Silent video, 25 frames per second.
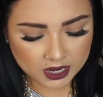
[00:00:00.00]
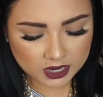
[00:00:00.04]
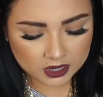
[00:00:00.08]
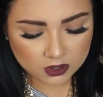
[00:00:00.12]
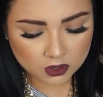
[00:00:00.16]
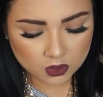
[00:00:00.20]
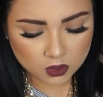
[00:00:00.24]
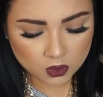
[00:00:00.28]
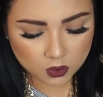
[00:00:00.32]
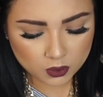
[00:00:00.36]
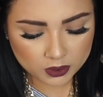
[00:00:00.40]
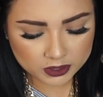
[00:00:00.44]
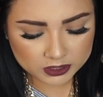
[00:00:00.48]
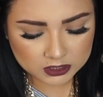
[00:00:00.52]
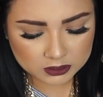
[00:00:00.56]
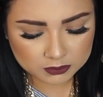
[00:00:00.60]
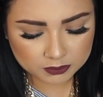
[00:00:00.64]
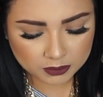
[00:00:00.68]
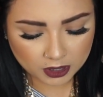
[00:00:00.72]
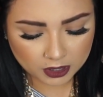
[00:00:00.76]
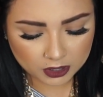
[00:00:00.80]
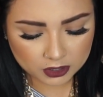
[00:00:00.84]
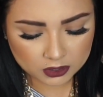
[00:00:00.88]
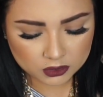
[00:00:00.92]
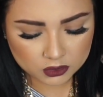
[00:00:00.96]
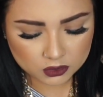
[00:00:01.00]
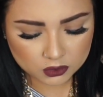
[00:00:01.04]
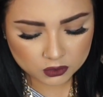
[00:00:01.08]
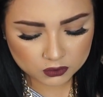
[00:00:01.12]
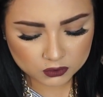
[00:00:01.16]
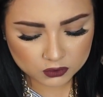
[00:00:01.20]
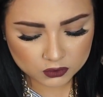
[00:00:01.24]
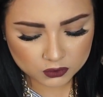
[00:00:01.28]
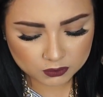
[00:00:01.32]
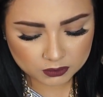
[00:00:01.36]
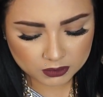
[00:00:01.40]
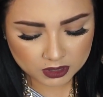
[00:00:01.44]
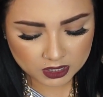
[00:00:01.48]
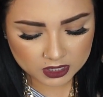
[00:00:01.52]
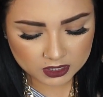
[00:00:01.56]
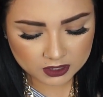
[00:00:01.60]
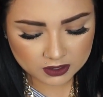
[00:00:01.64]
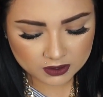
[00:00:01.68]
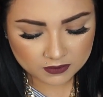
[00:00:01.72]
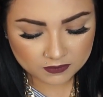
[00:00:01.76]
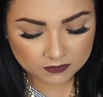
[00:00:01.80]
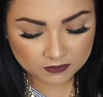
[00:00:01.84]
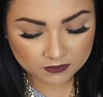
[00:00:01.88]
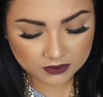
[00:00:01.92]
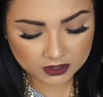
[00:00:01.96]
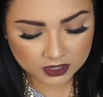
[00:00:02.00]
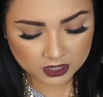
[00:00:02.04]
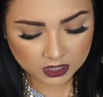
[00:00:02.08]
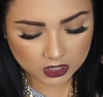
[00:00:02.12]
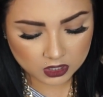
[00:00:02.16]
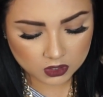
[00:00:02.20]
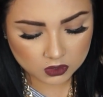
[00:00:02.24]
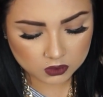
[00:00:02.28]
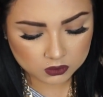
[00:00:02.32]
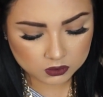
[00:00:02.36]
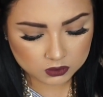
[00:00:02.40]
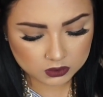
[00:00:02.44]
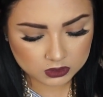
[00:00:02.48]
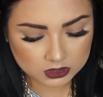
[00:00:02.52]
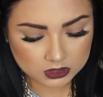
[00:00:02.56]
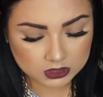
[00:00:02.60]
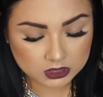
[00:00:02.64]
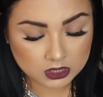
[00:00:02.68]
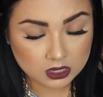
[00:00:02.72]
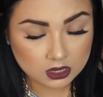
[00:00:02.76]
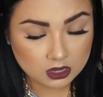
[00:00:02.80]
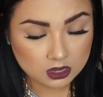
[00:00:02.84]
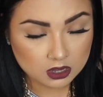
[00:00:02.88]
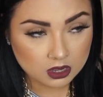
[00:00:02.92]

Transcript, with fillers: and who inspired you to make videos?